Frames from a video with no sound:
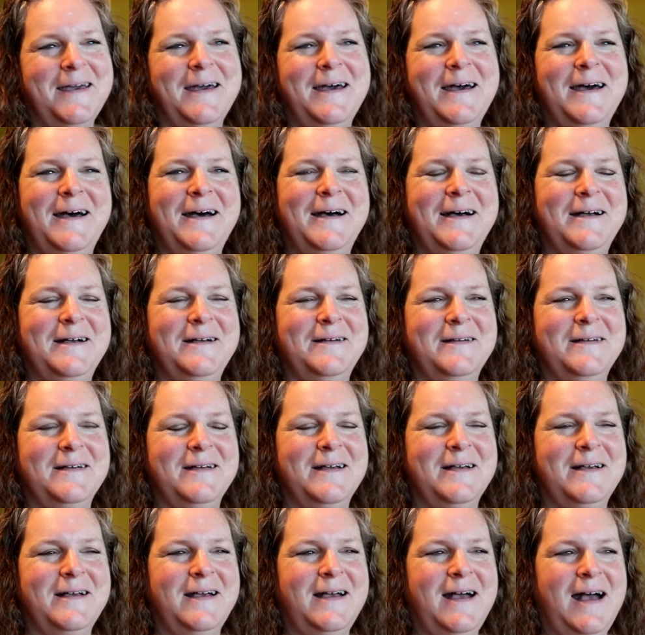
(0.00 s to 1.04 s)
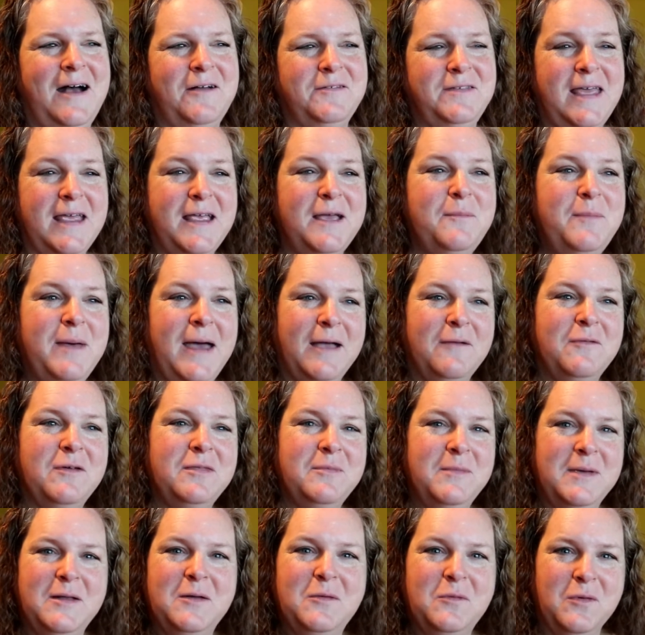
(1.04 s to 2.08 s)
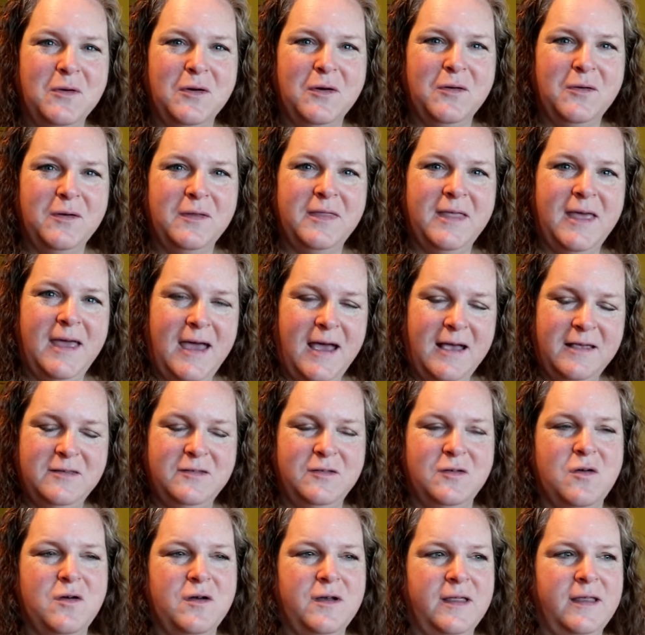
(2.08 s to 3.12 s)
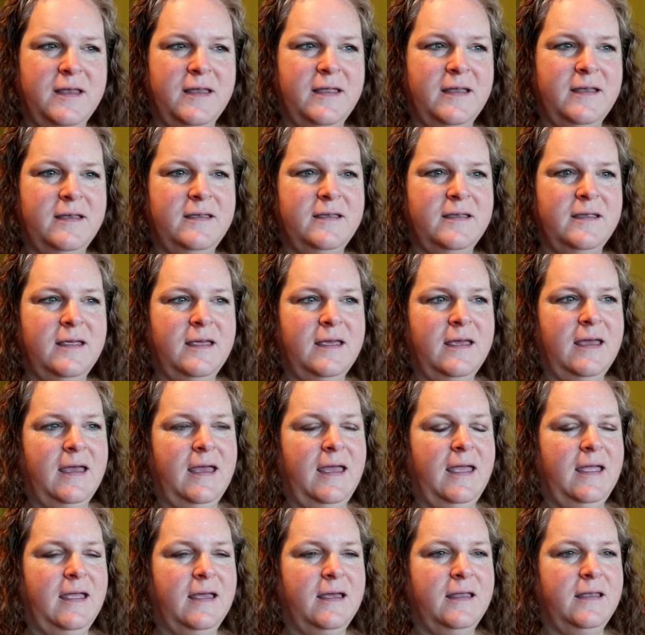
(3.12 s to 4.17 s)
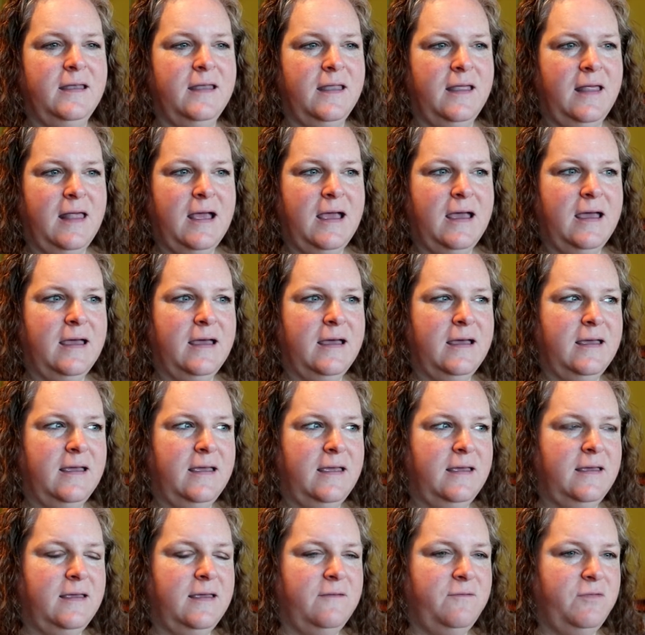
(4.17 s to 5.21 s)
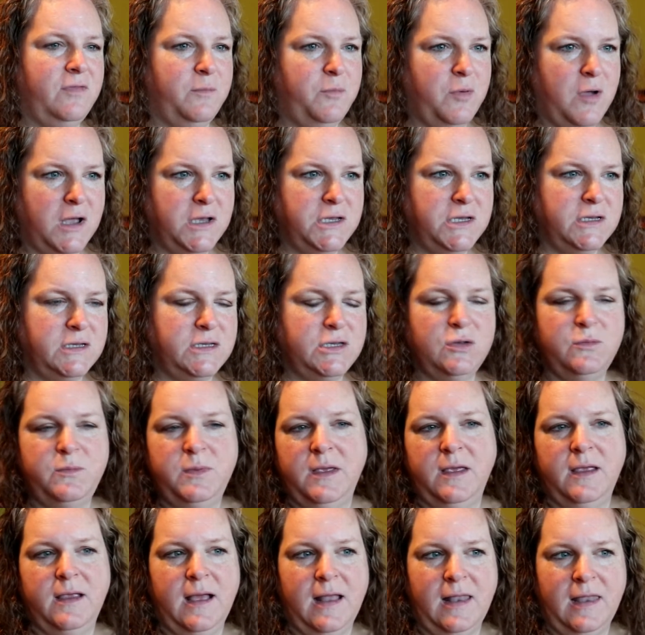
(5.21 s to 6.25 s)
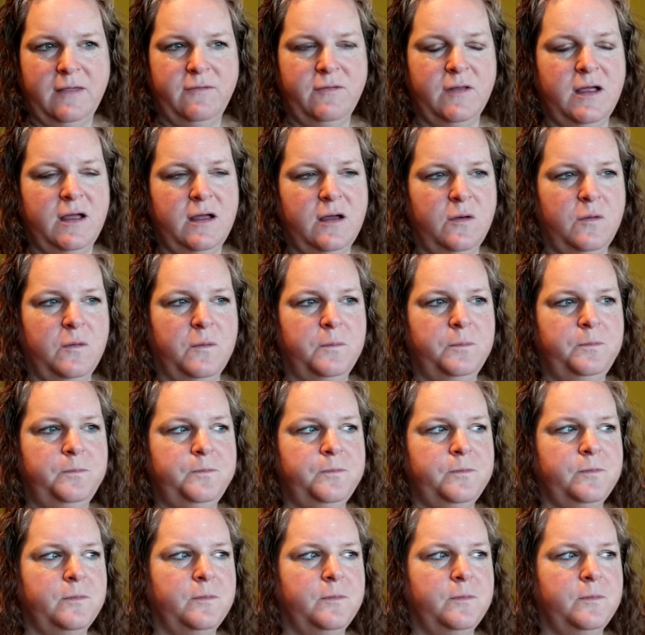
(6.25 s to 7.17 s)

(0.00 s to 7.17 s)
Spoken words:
I'll take a bag with me to work but that has yarn in it, and if the project's too big, I leave it at home.